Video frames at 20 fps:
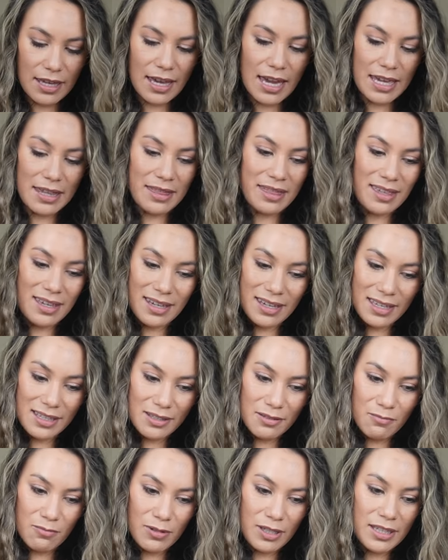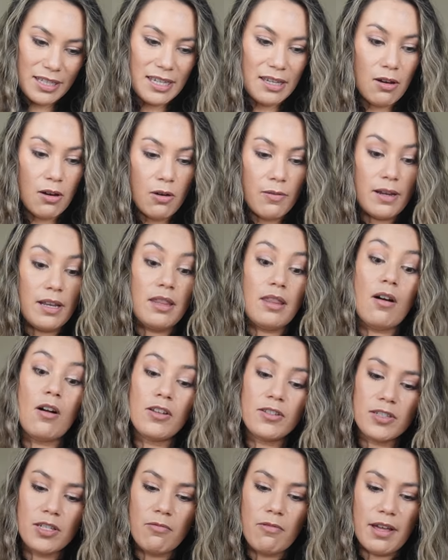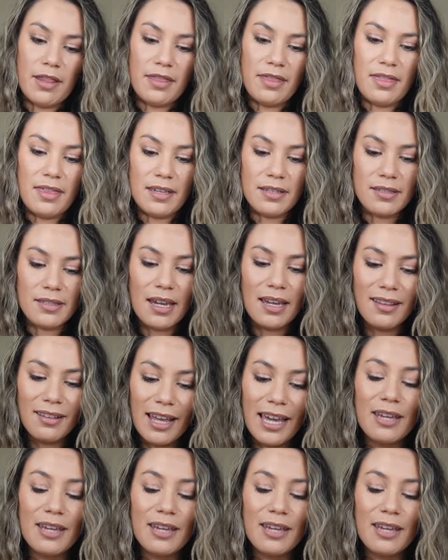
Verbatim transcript: I think it really, oh, and also on this, I